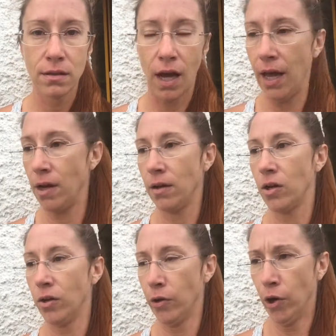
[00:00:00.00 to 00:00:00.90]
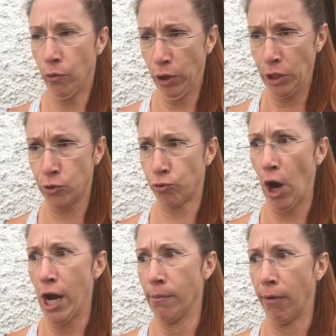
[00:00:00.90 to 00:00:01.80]
i could
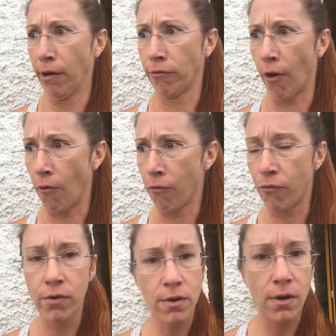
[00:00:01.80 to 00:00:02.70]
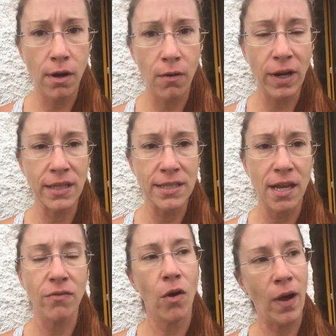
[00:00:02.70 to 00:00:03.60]
restrain myself you know
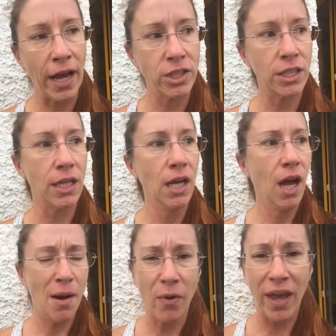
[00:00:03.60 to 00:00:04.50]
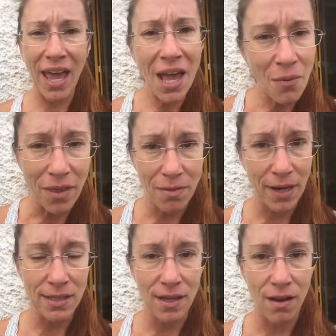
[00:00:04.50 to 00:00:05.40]
instead of no actually i'm okay with
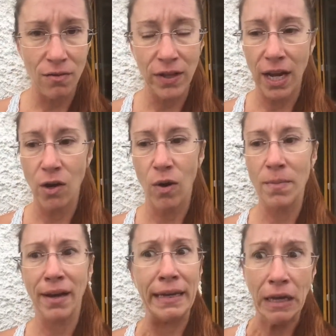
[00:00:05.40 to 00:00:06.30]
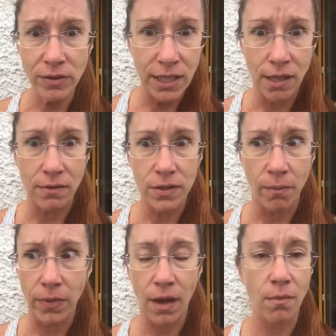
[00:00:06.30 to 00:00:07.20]
myself and i know i'm not guilty of
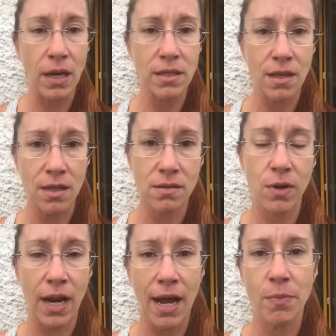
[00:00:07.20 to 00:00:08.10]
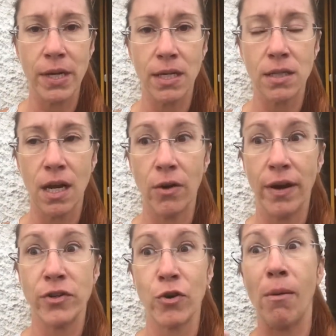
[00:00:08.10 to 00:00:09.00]
something because that's what happened and i don't
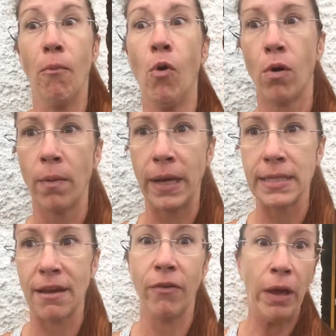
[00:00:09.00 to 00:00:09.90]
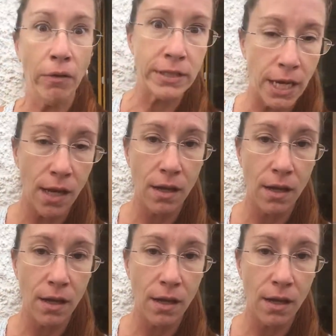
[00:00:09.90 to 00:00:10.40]
have to drink more because i feel guilty